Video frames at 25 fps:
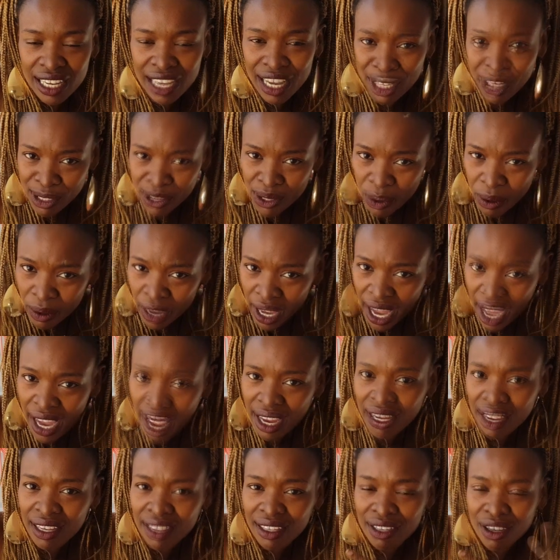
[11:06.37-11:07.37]
It's
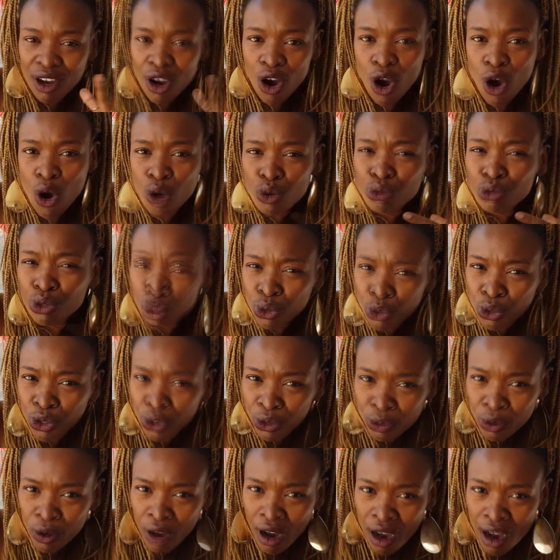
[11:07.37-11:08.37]
okay. Own who
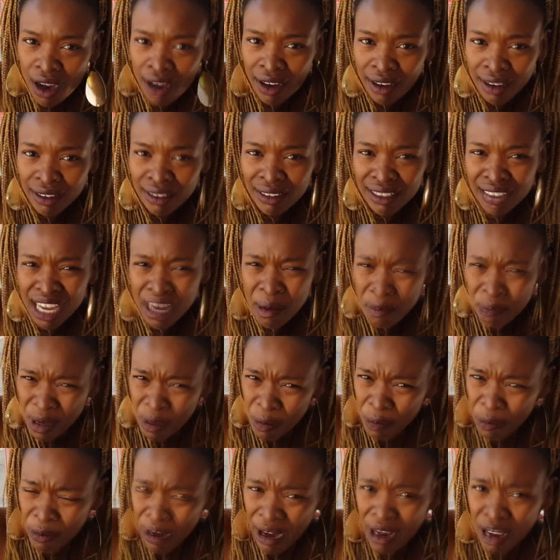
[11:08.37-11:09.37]
you are and
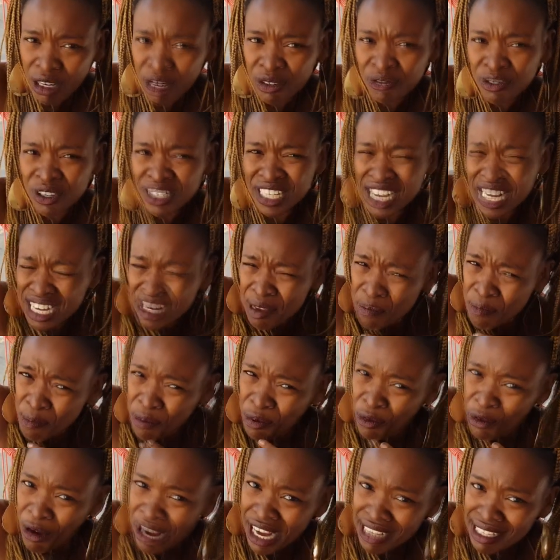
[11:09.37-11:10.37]
be proud of it and
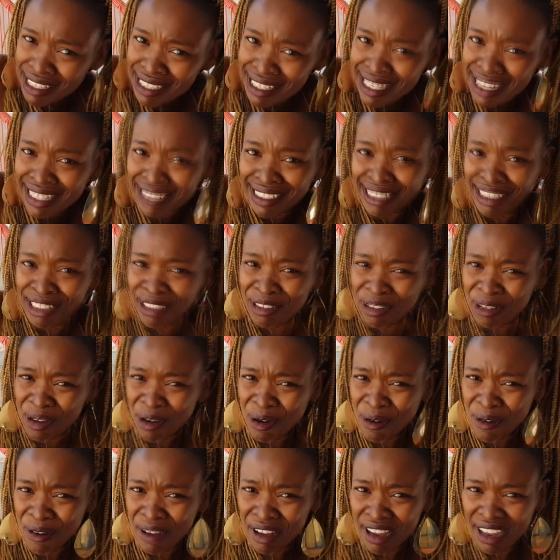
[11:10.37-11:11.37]
embrace it, you
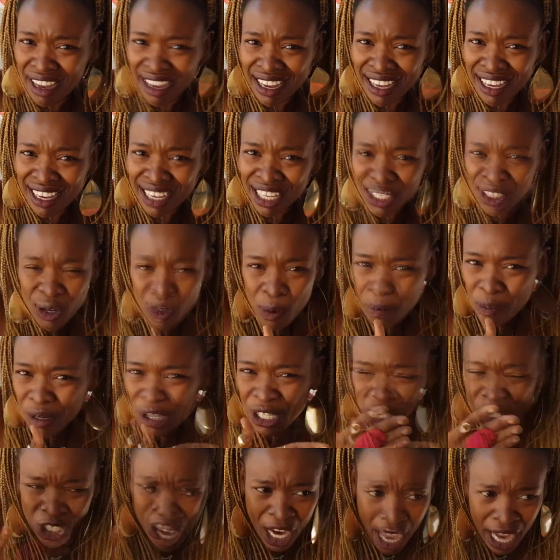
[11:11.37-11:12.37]
know? And don't be
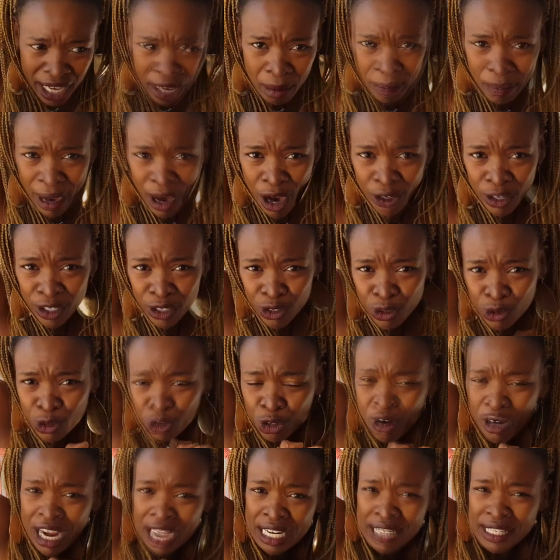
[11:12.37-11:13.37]
shy about it. Don't
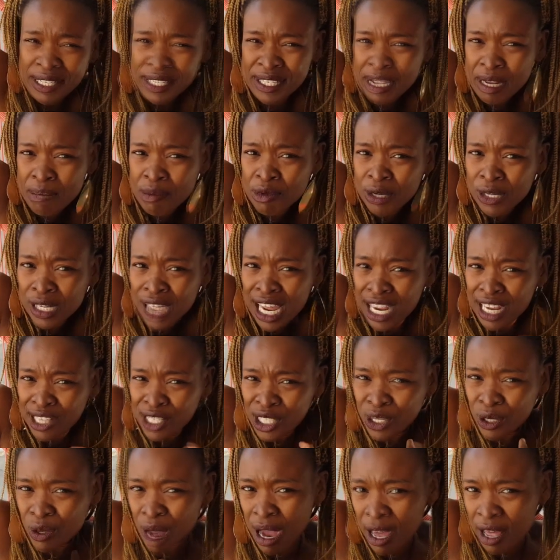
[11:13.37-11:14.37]
try and dim your
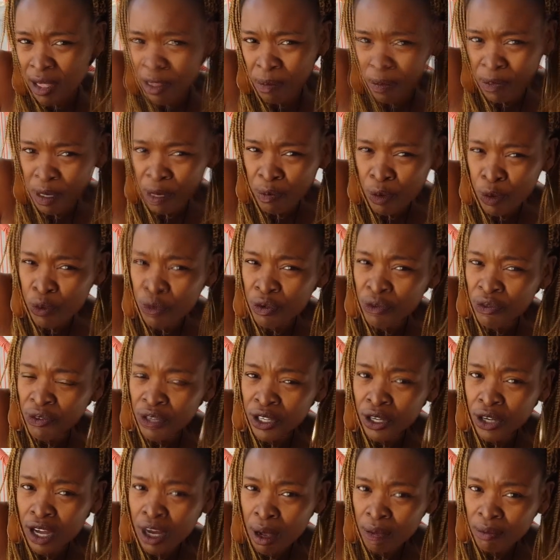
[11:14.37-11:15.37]
light so other people will
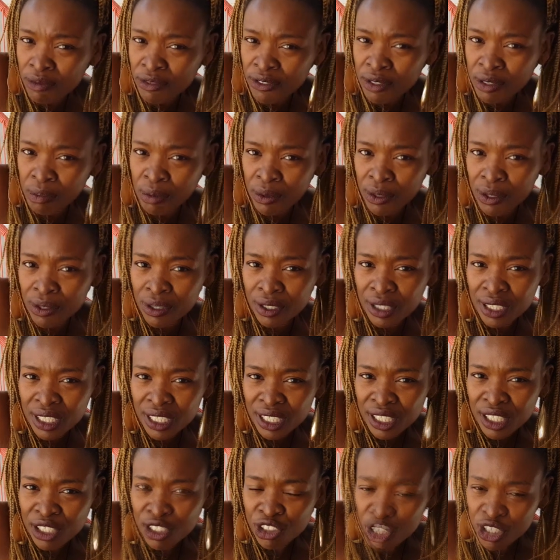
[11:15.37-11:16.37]
feel comfortable.
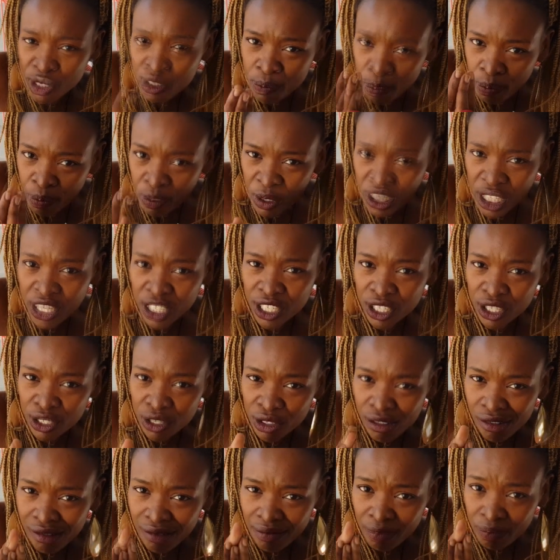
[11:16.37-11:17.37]
Just
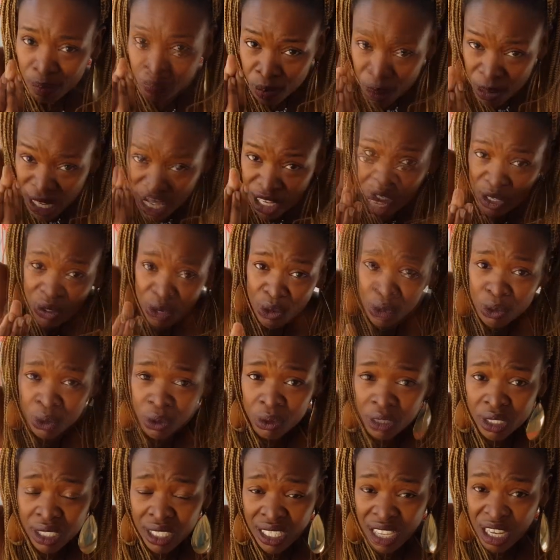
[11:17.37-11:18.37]
be
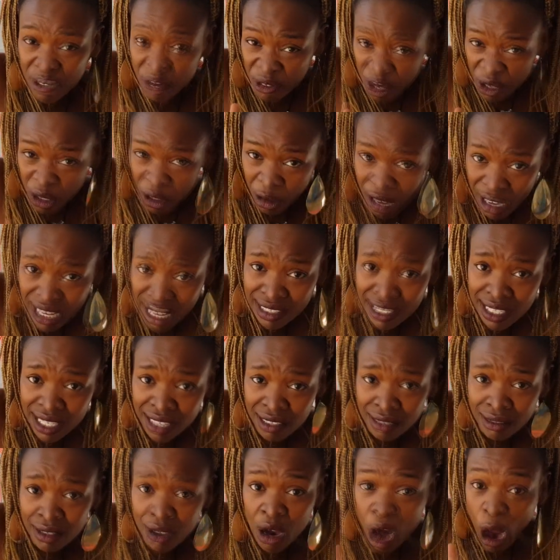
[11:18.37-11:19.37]
you. If you're
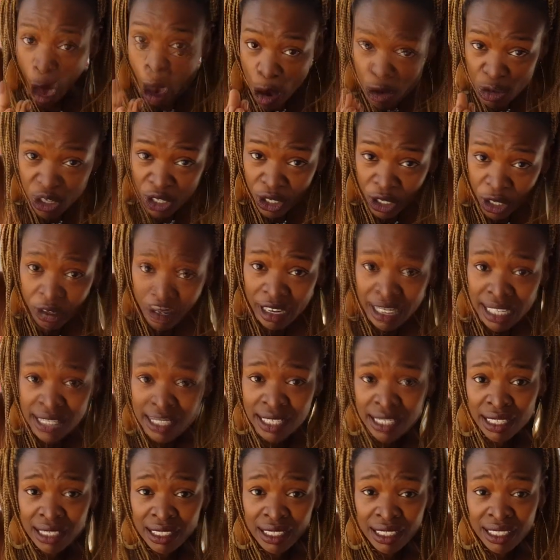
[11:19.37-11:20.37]
crazy, own you're
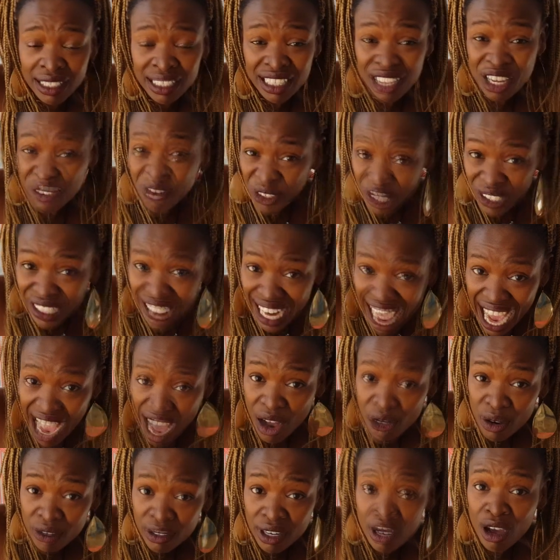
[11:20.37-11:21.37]
crazy. If you're
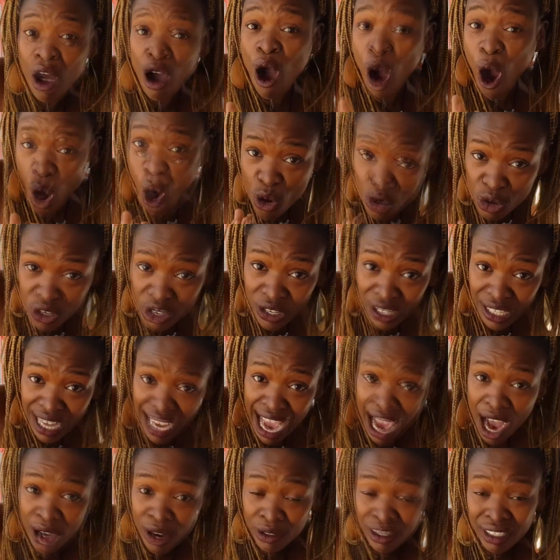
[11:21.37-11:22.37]
loud, own you're
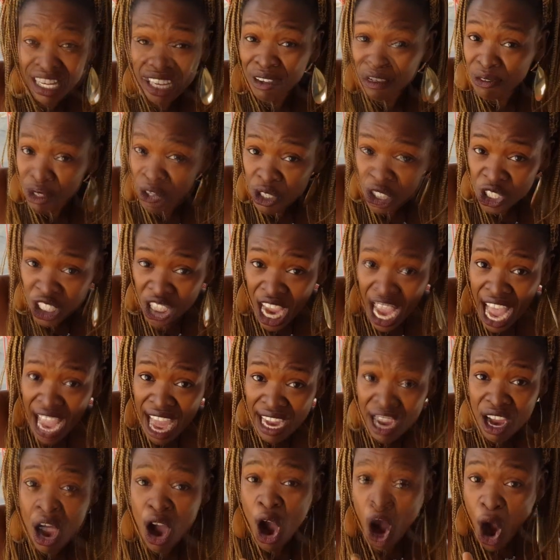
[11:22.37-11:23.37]
loud. If you're
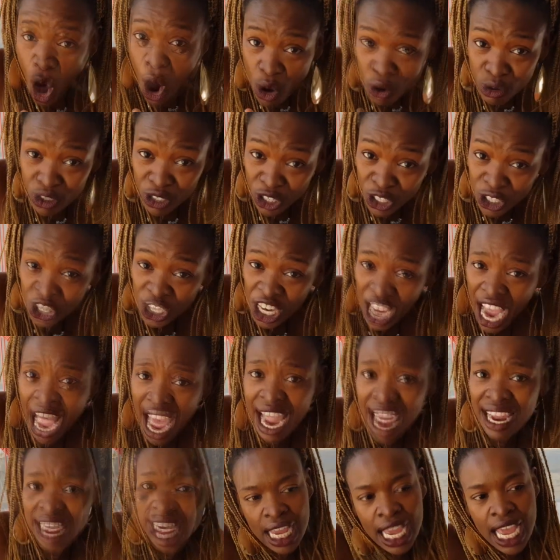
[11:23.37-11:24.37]
shy, own you're
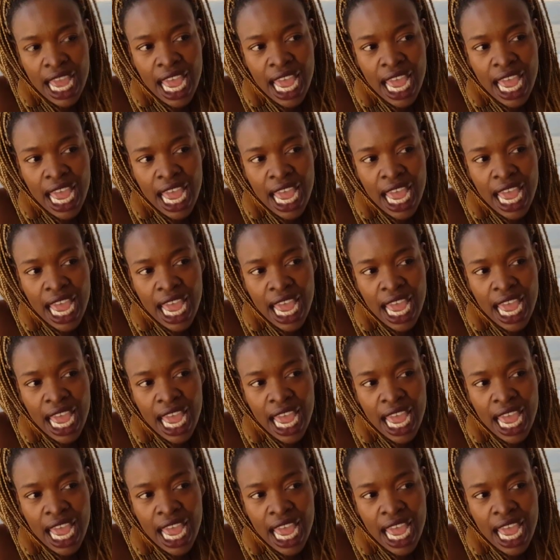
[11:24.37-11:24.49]
shy.